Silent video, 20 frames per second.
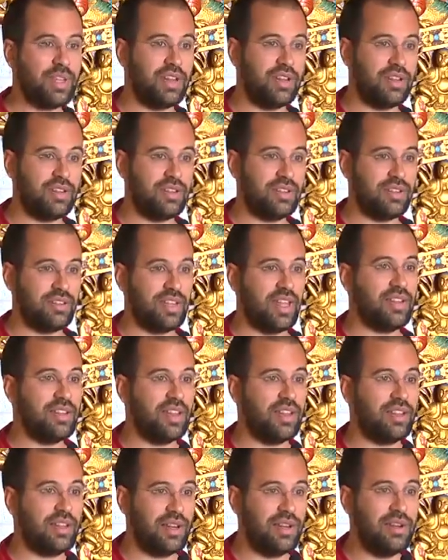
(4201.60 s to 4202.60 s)
and understand
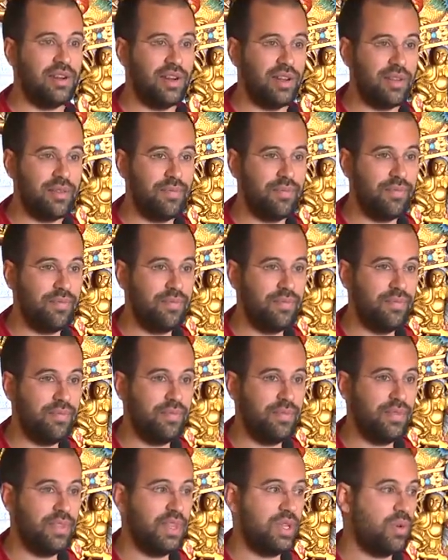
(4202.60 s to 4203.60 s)
that clearly.
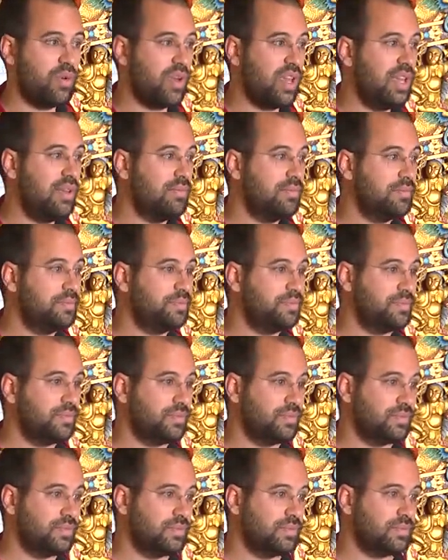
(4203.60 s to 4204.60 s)
Okay?
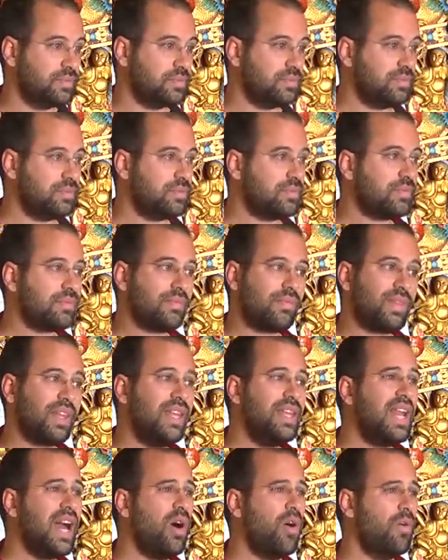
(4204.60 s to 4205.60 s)

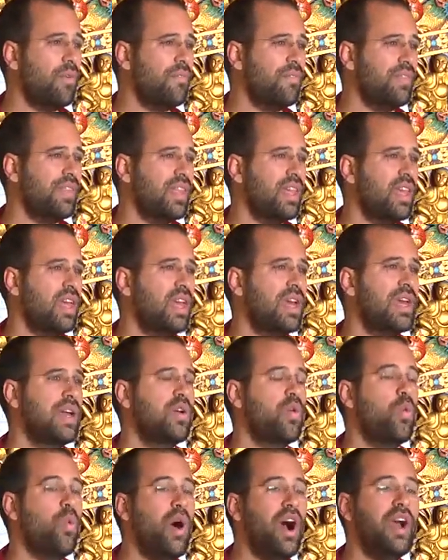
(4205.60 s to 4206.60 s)
Now,
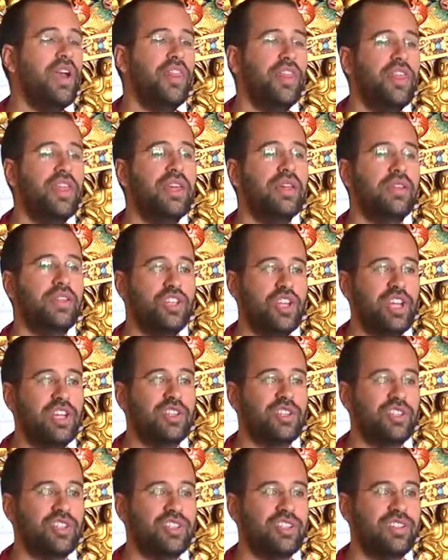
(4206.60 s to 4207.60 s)
why things
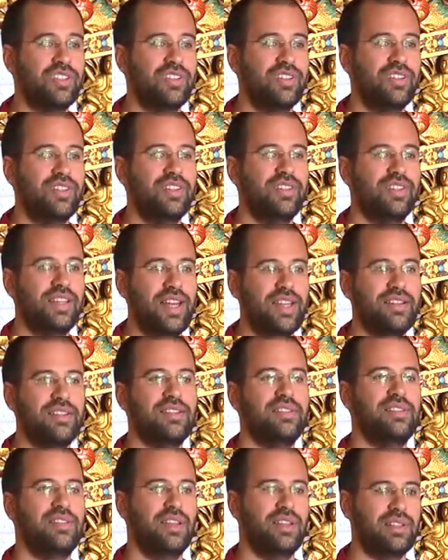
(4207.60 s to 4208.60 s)
change? That's
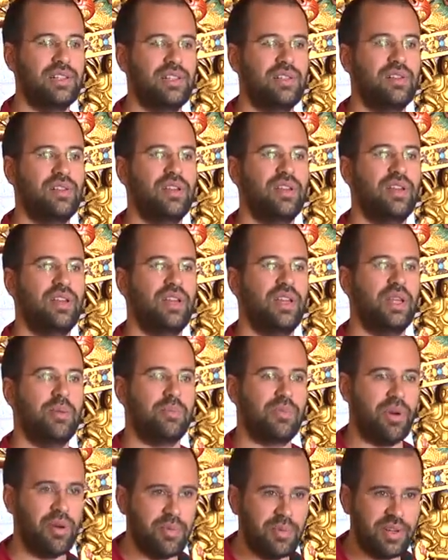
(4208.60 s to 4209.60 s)
subtle
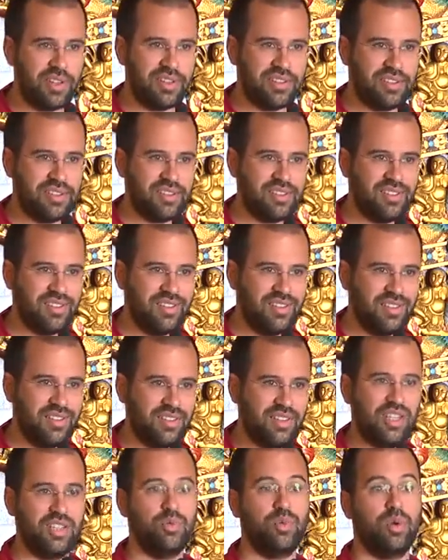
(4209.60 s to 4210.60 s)
impermanence.
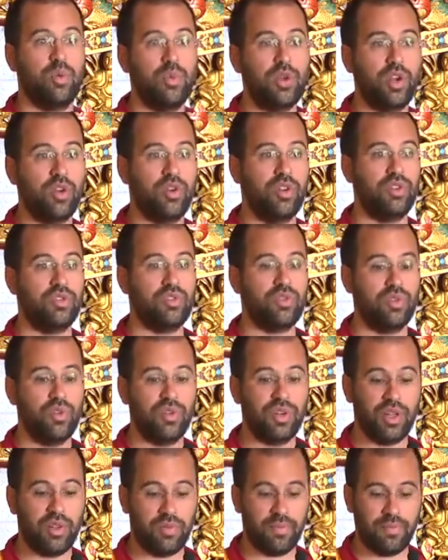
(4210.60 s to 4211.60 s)
That's what we are going to go
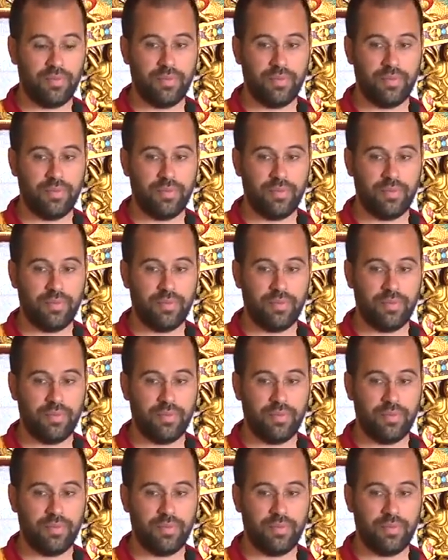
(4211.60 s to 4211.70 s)
now.